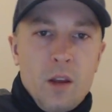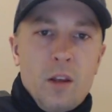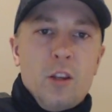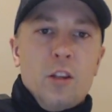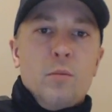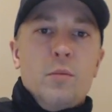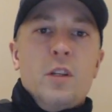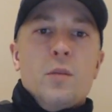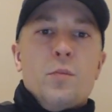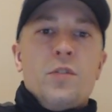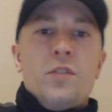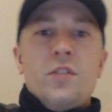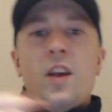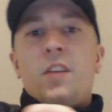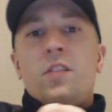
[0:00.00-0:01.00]
He'll be
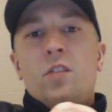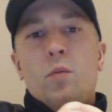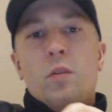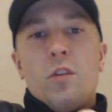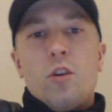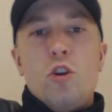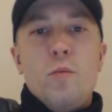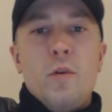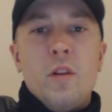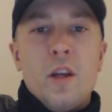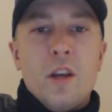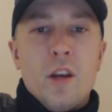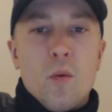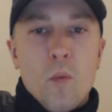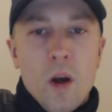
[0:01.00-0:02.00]
obsessed with accumulating